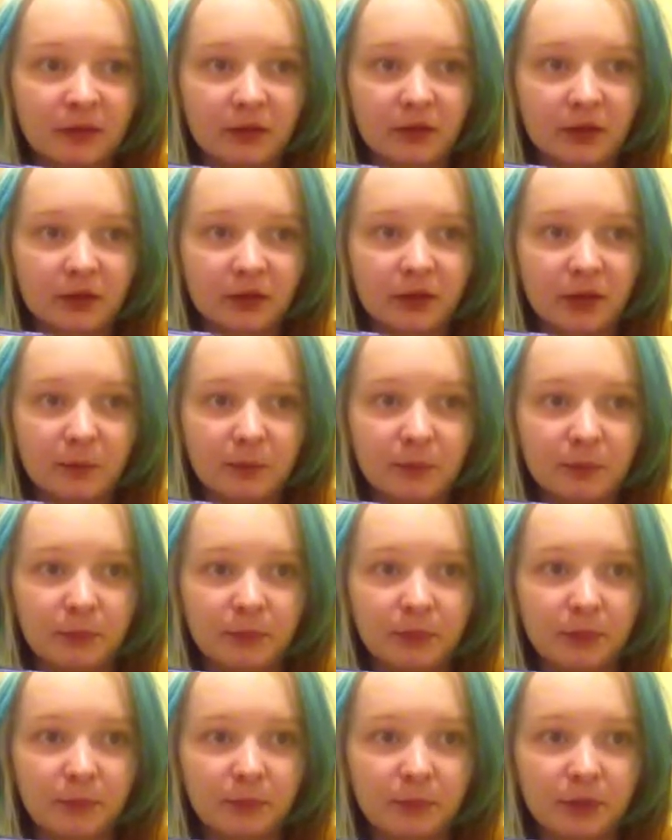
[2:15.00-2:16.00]
I can't
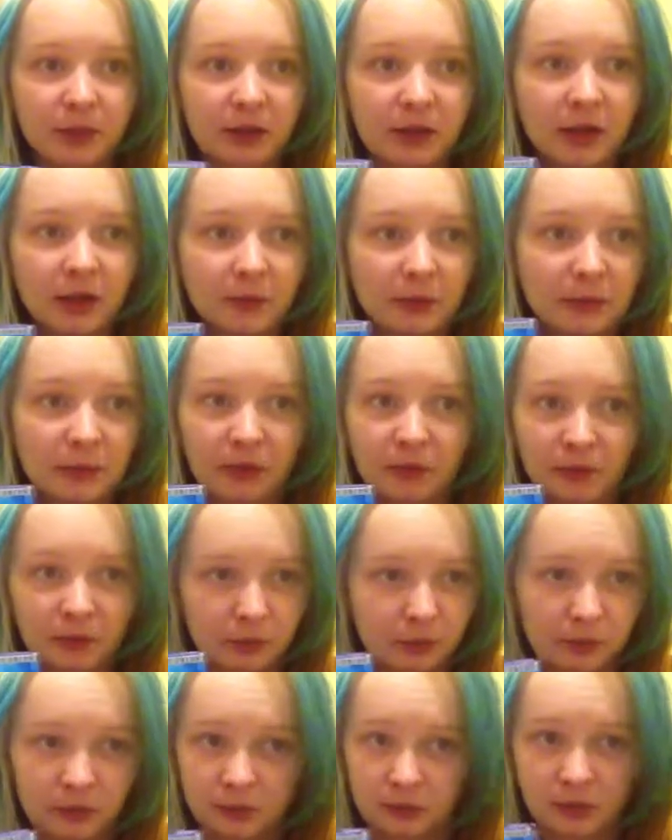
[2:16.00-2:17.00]
be
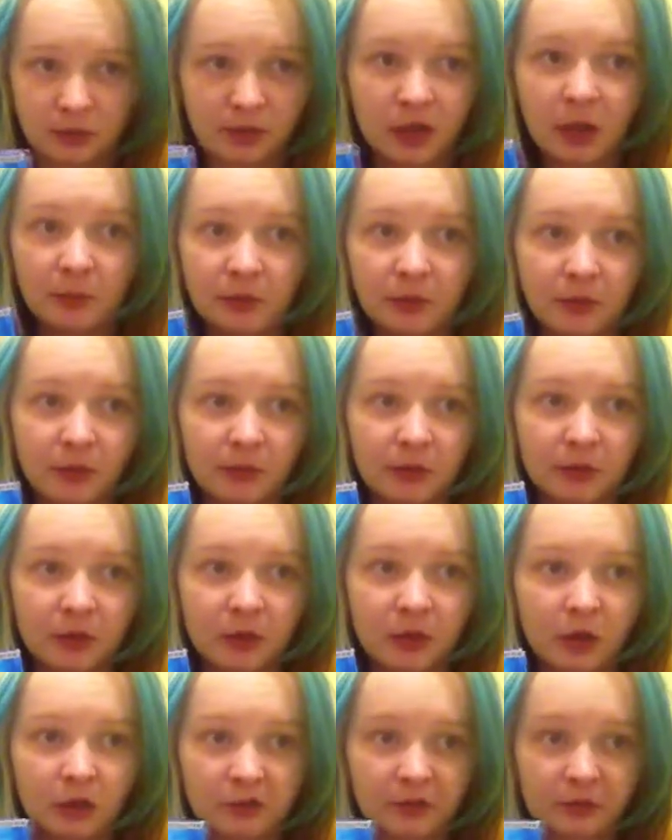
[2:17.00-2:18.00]
bothered
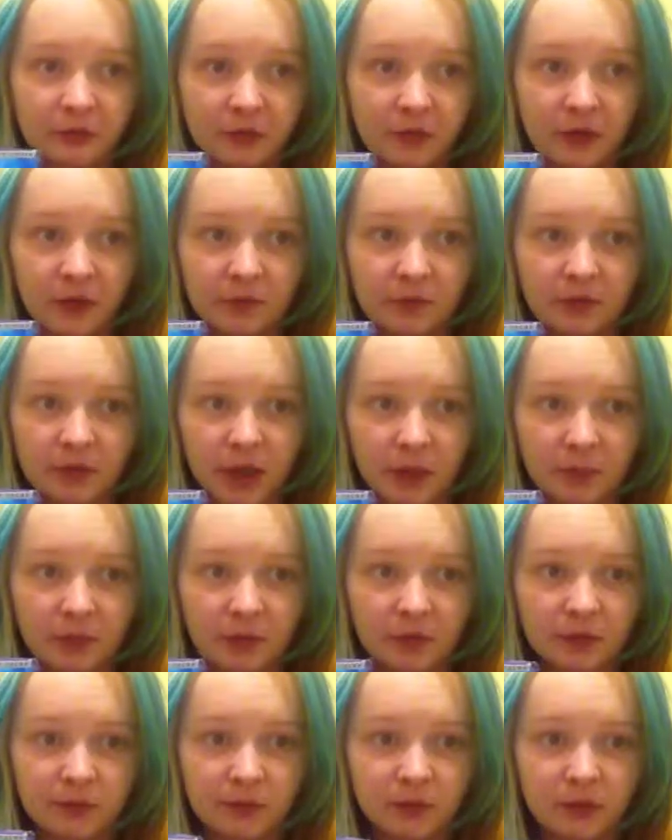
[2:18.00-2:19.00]
causing further
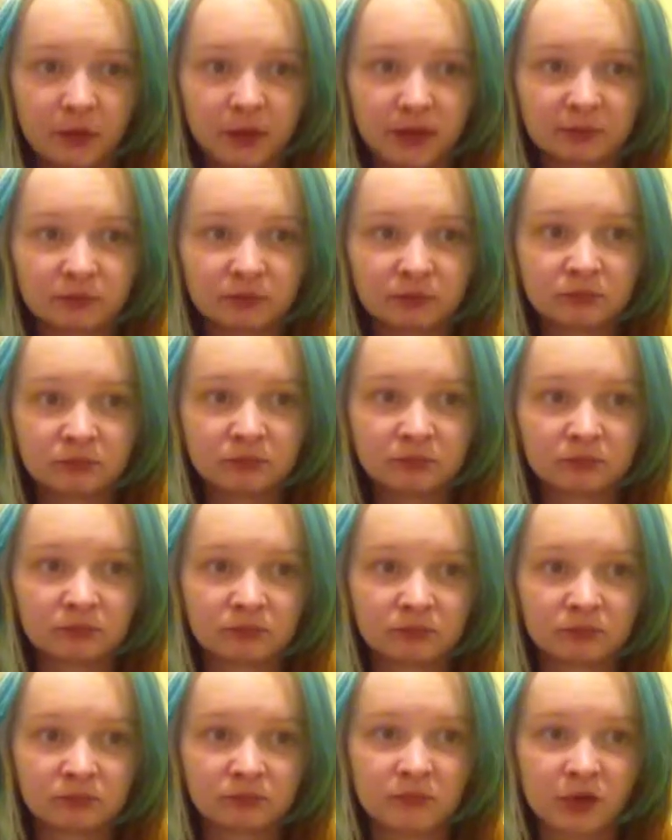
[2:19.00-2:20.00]
damage. I thought,
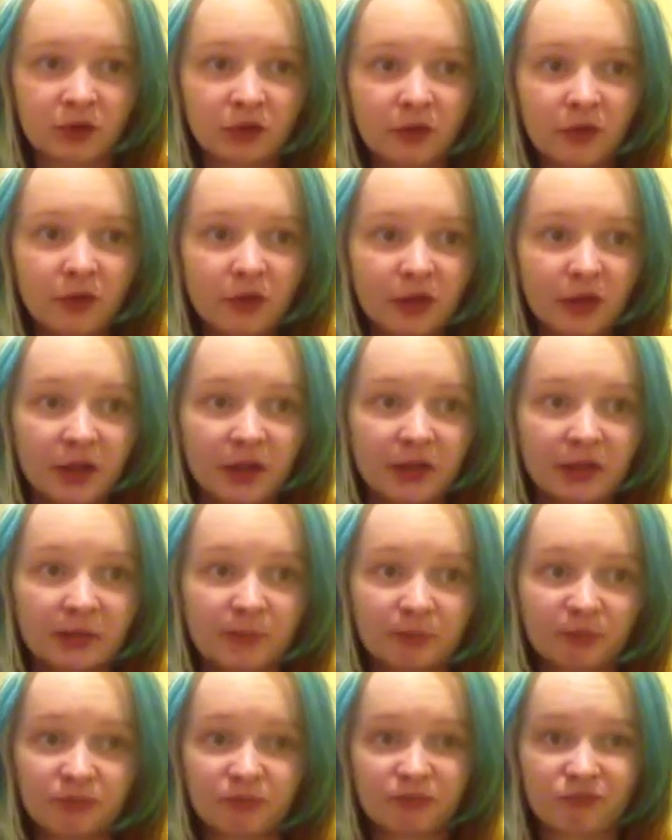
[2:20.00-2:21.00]
screw this.
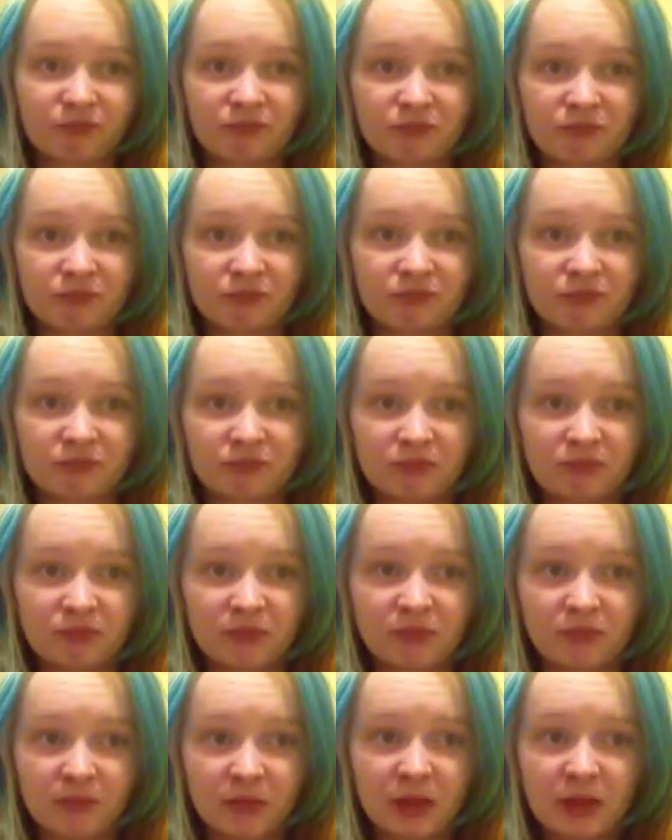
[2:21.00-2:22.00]

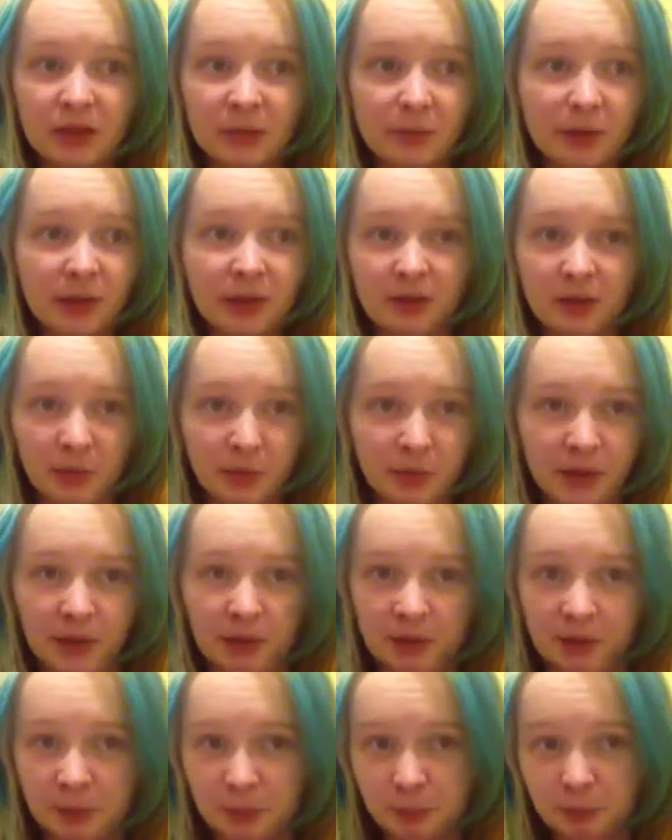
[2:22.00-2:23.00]
It's a piece of
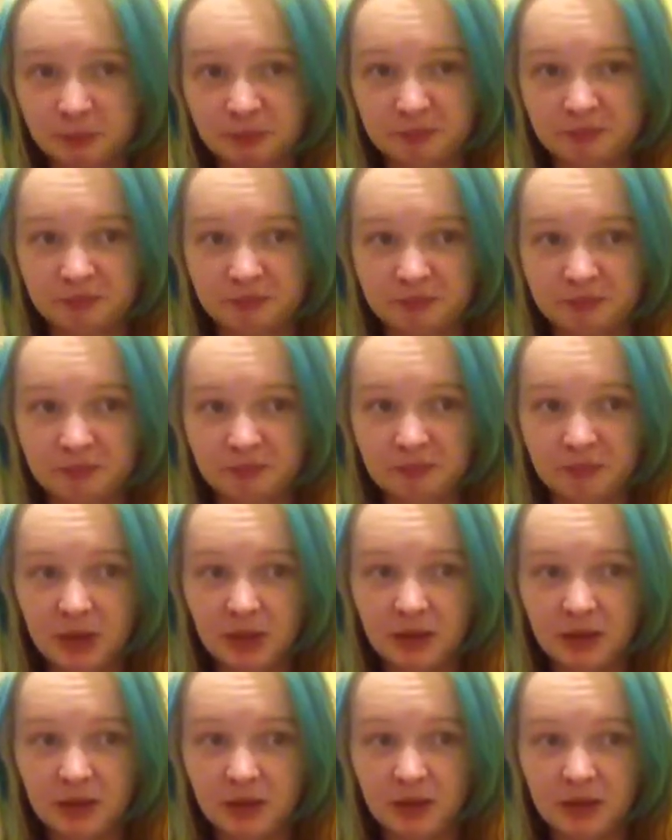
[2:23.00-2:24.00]
piss
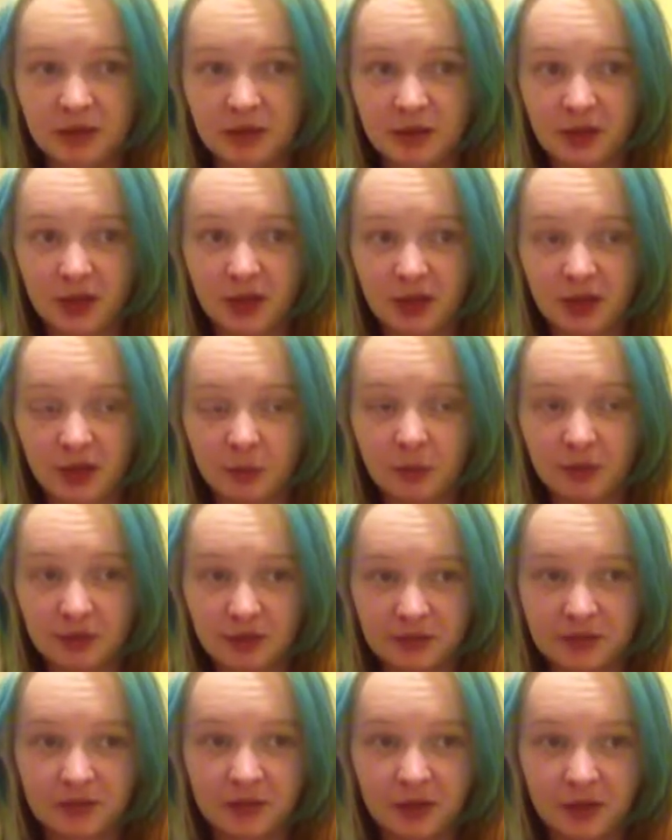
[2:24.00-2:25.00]
maintaining your hair when
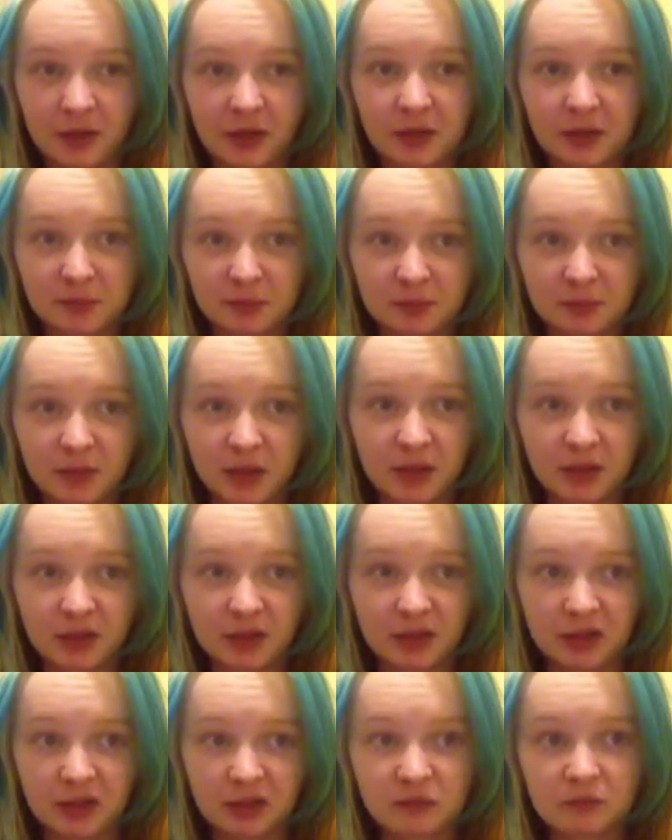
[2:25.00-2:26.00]
it's dark. It
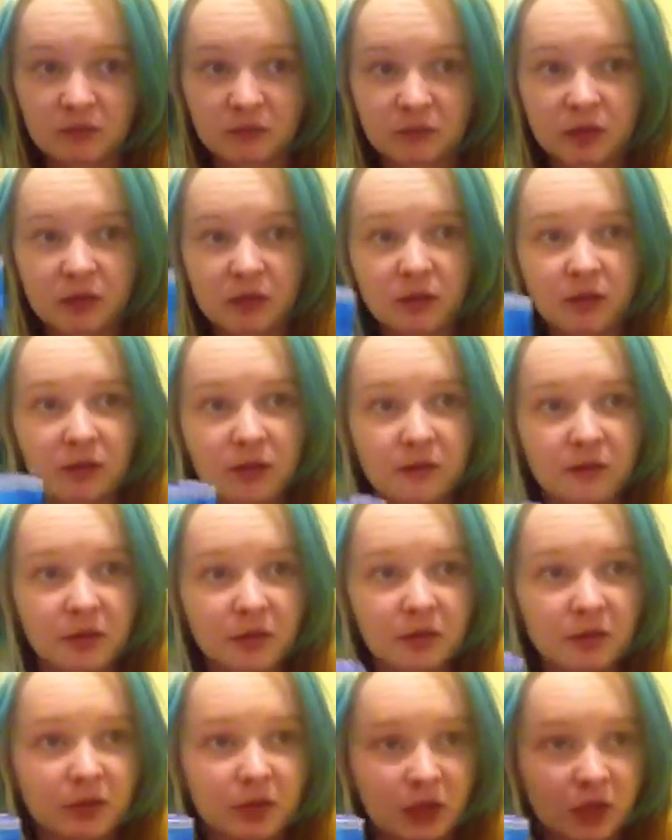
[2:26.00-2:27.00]
is. All you have to
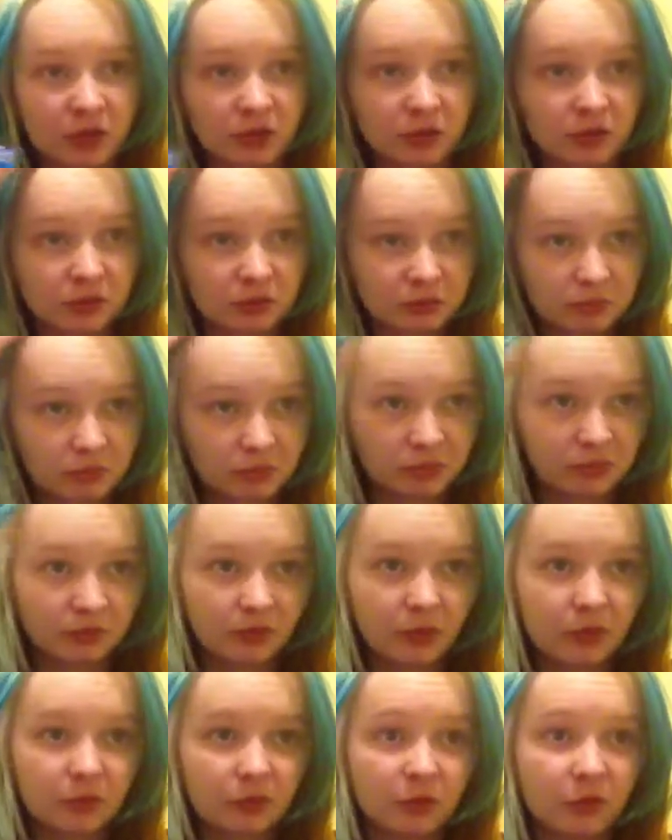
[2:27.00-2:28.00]
do is just do
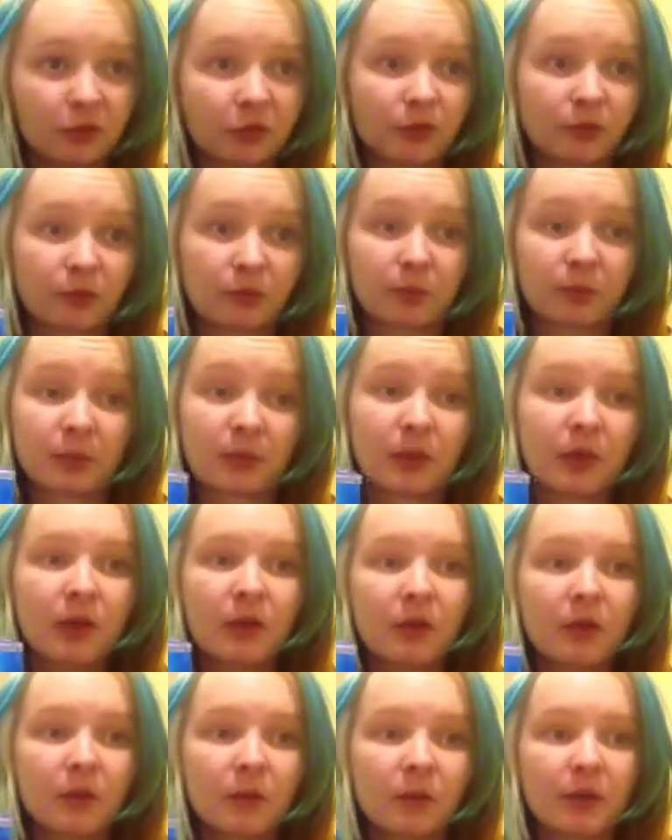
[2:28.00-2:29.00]
root touch-ups
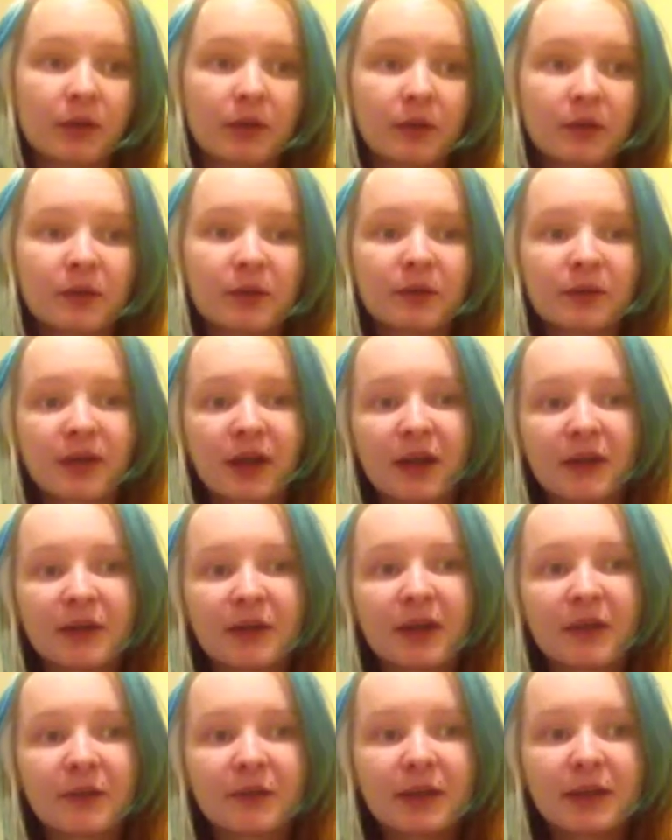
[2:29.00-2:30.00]
when your roots start to
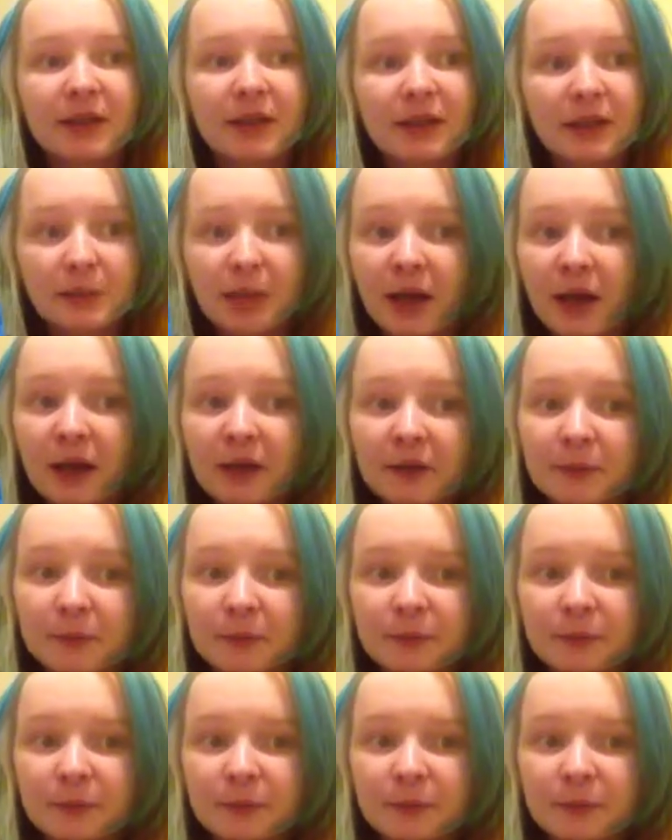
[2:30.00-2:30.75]
get really bad.